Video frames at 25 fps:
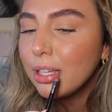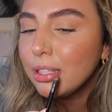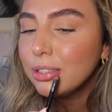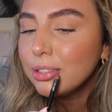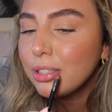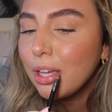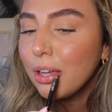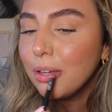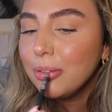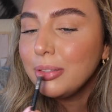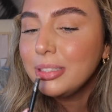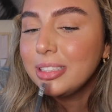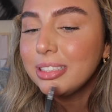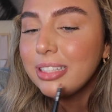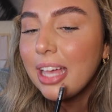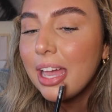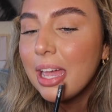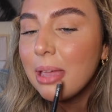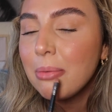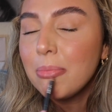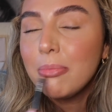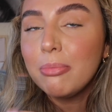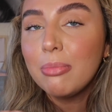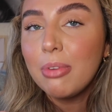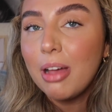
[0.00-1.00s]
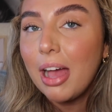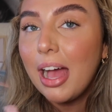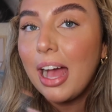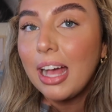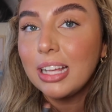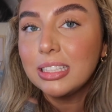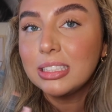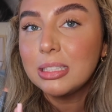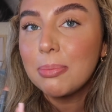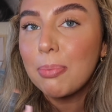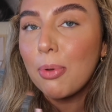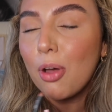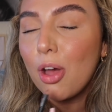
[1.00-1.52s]
So same
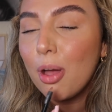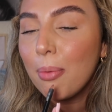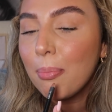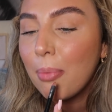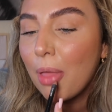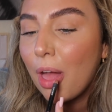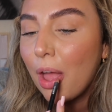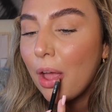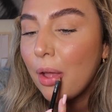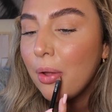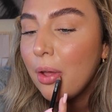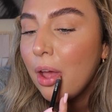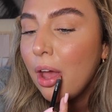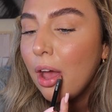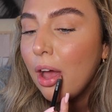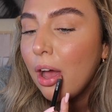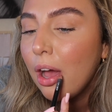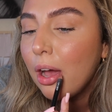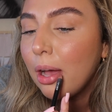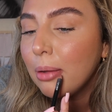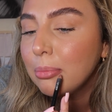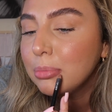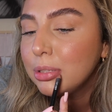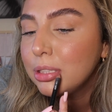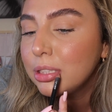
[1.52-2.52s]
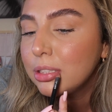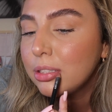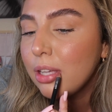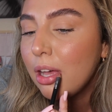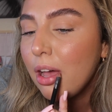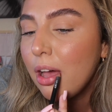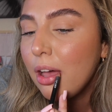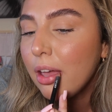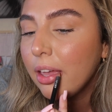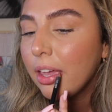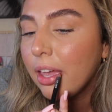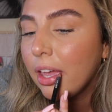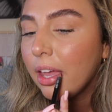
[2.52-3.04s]
as the bottom though, I'm
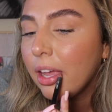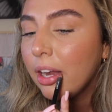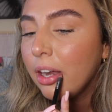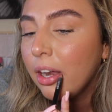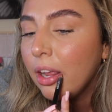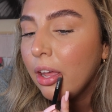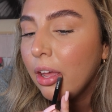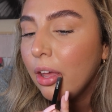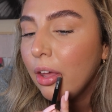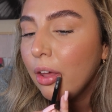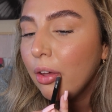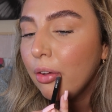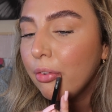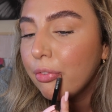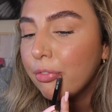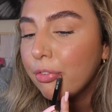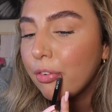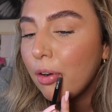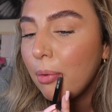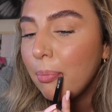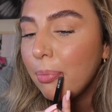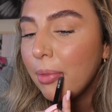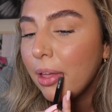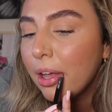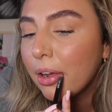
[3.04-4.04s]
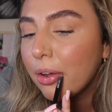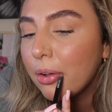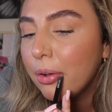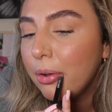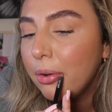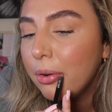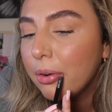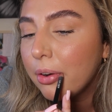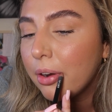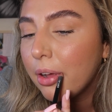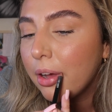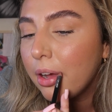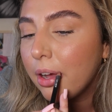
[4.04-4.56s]
starting from that
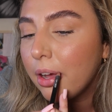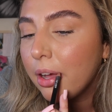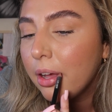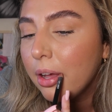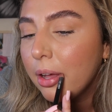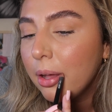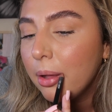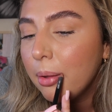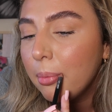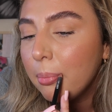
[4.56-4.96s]
corner,